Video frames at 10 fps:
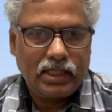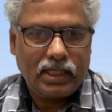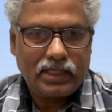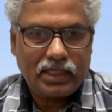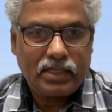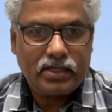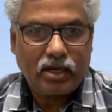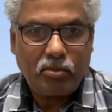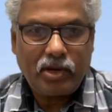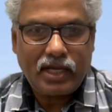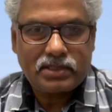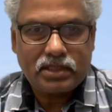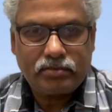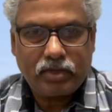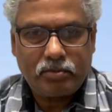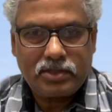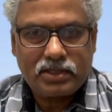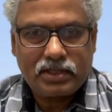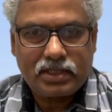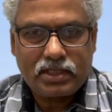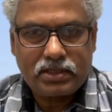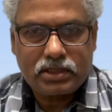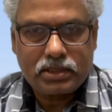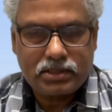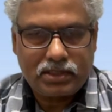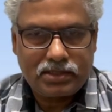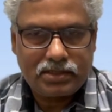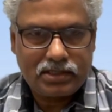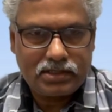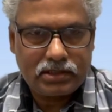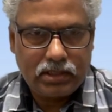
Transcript: and then drawbacks in publishing the research results,